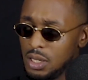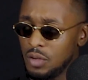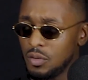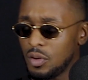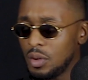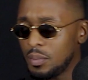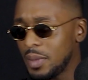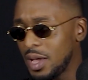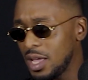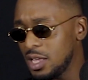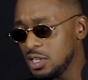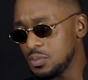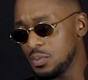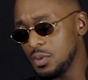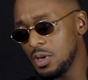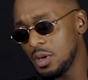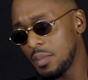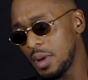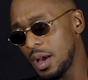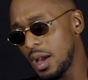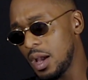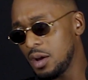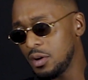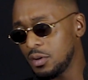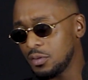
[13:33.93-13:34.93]
It reminds me
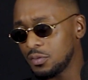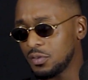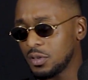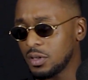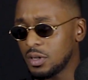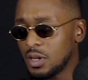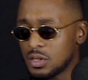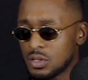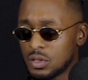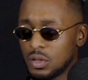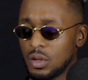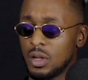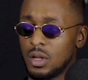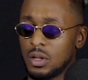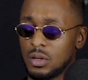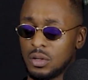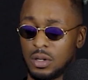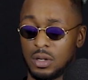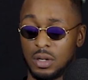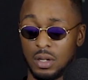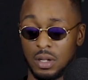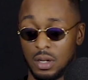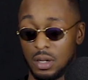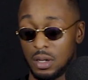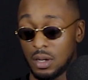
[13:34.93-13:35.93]
about everything that's going
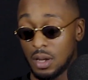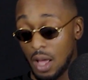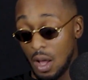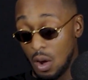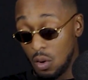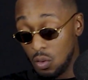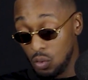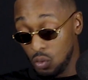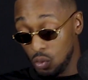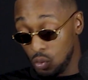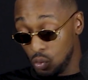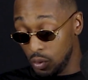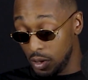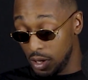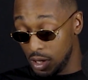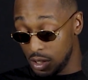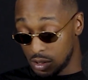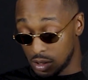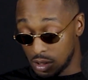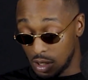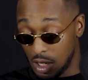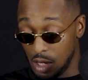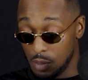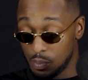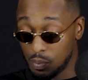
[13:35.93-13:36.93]
on, and I'll
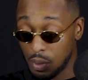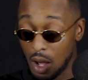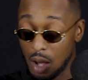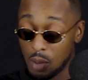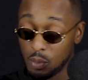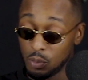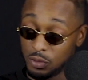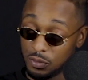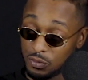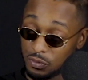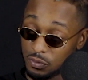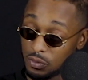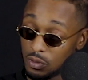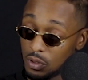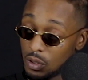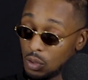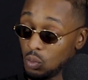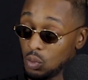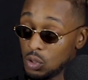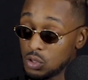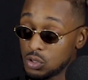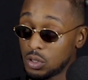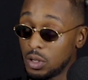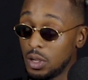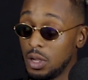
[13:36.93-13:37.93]
always keep up with
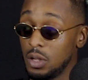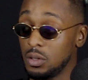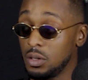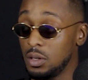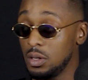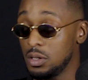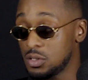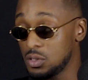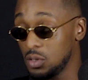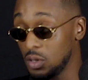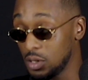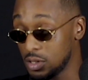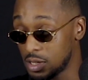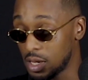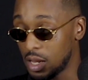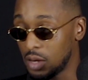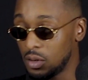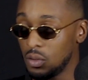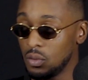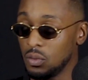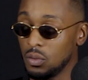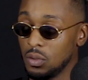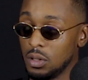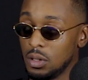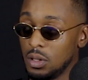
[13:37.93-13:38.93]
what's going on as long as I
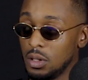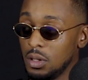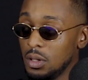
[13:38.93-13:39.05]
know.